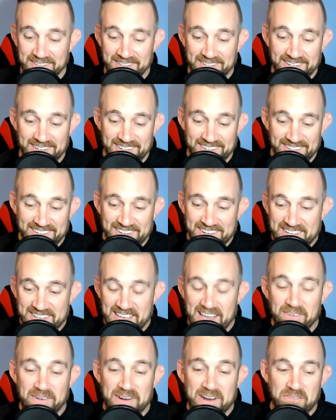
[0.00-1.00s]
Crazy.
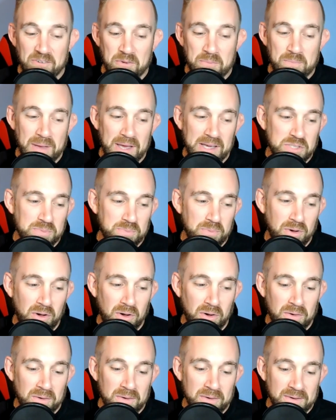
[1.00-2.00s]
Yeah, whenever
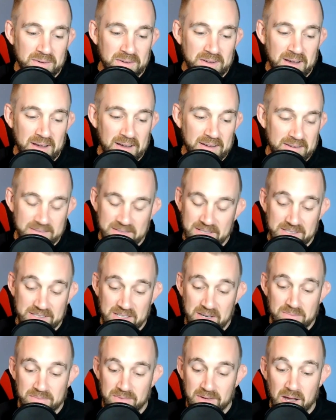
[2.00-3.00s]
baseball because
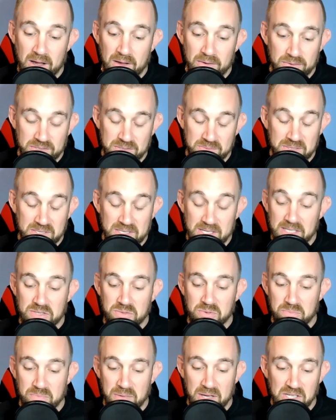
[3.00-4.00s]
uh, I'm I was obsessed
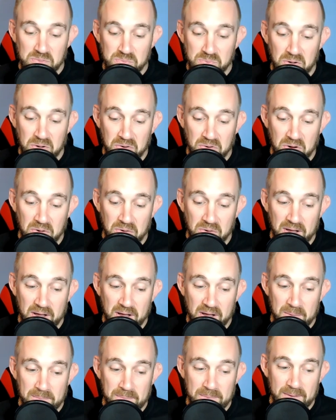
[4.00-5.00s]
with baseball growing
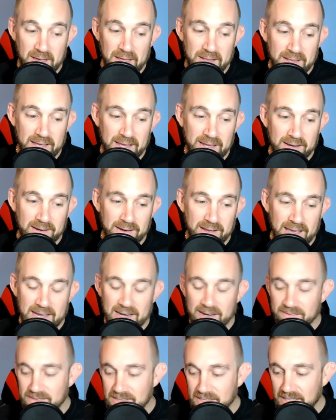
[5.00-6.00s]
up, and then
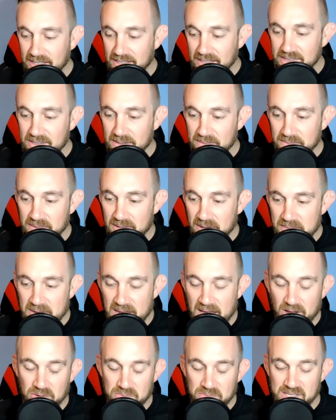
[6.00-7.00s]
NFTs I'm I'm
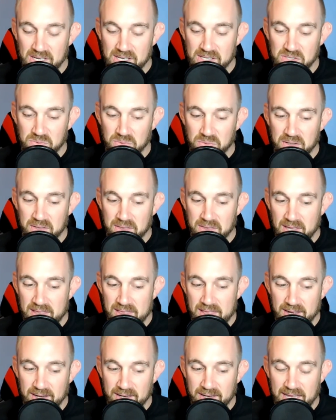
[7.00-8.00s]
now obsessed with, and
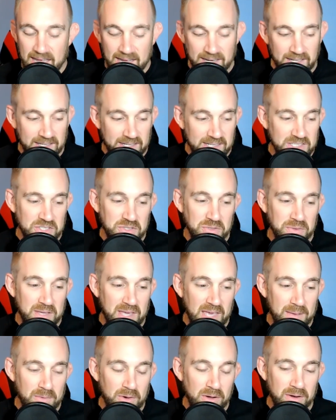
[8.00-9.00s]
then Candy Digital
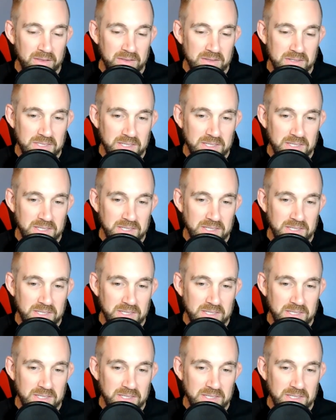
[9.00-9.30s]
came onto the